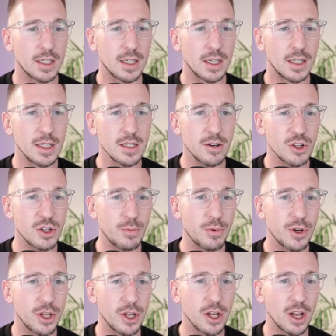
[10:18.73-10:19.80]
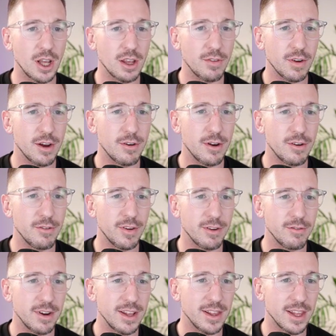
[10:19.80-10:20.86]
And this is actually pretty good. Like if I
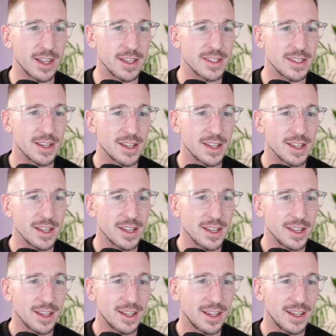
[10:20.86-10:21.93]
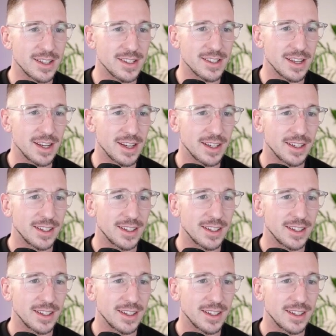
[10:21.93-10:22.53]
read this, let's see.